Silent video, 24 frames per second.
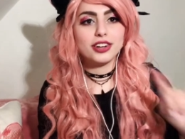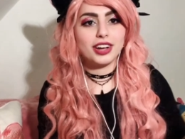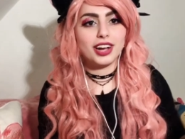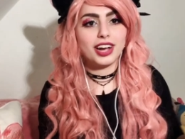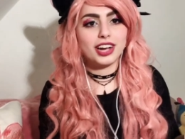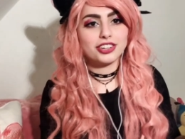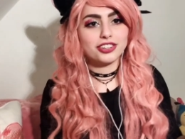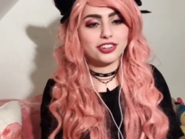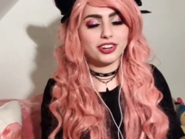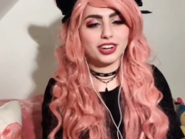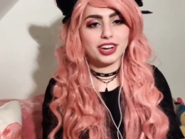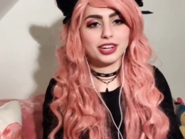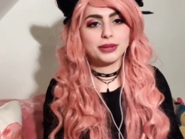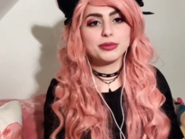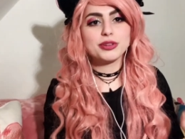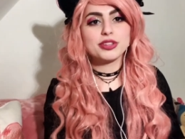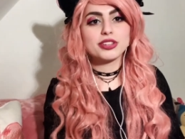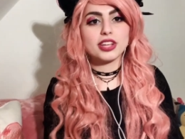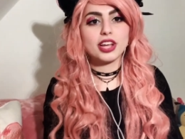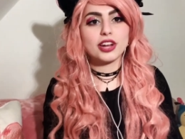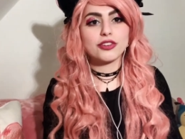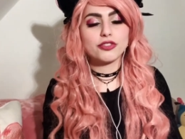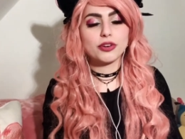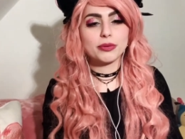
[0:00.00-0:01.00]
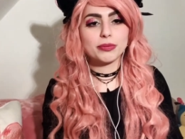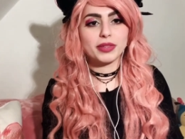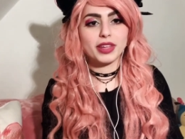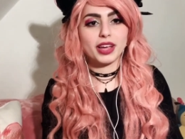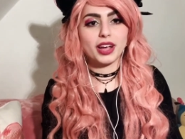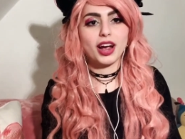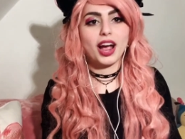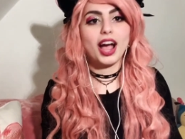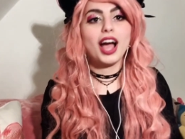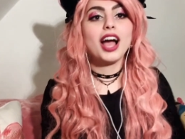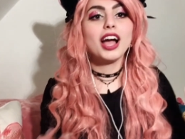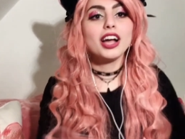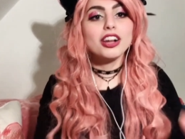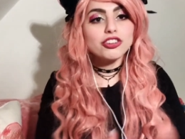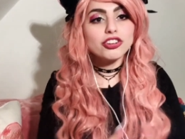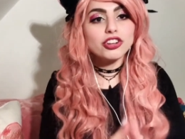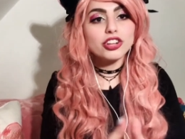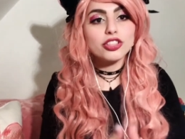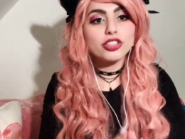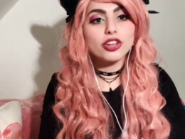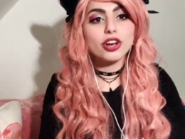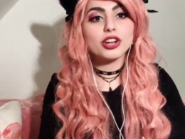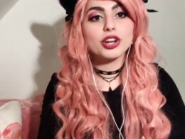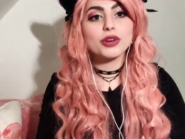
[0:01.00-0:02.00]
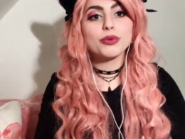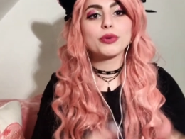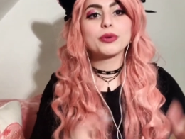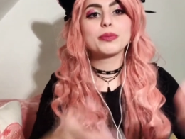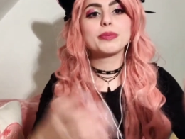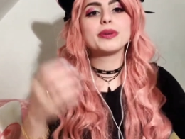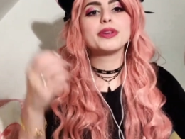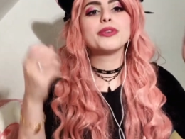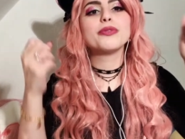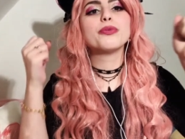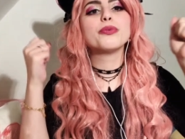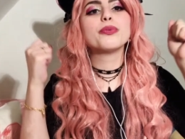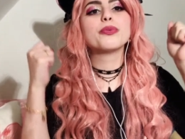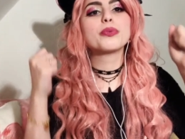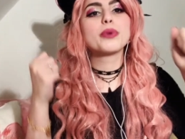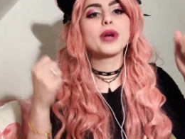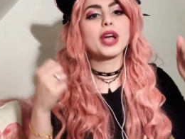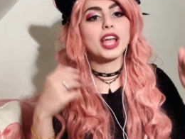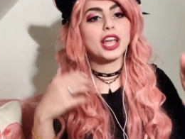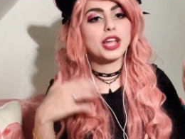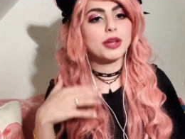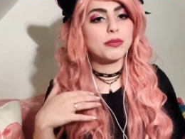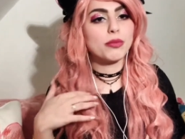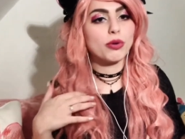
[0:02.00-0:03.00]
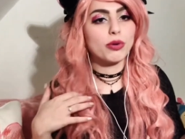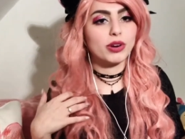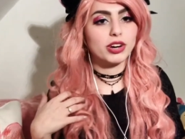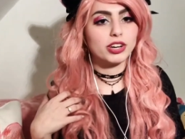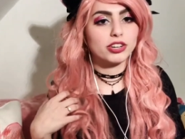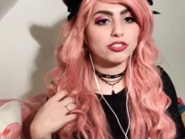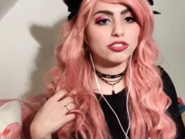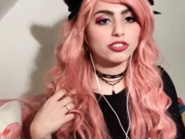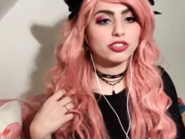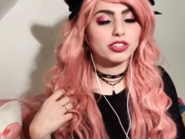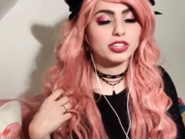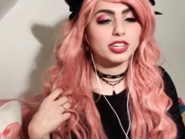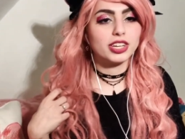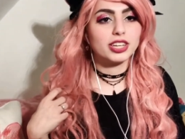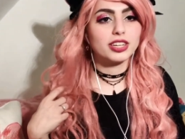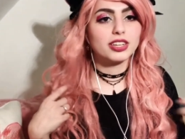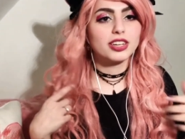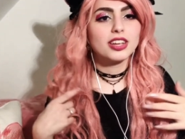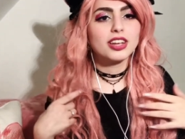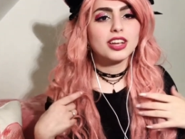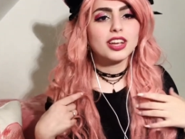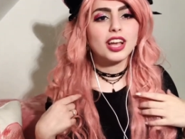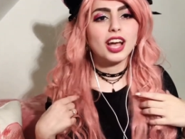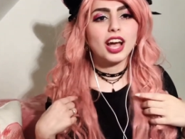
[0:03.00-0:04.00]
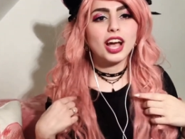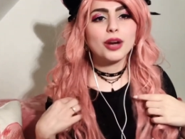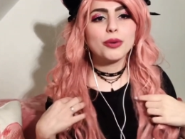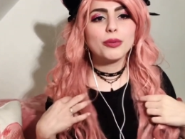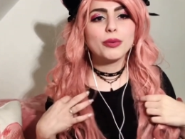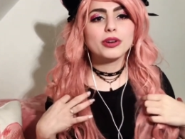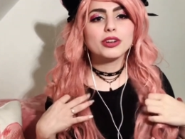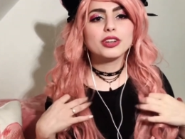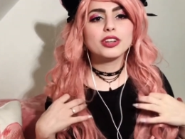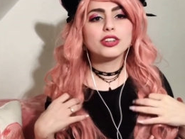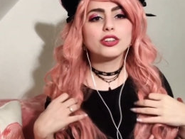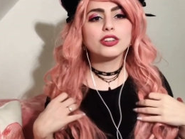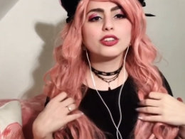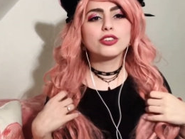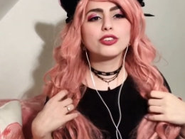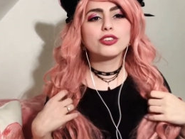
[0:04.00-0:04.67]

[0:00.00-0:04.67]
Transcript: actually, let me start from there. I actually thought it would be way more interesting. I wanted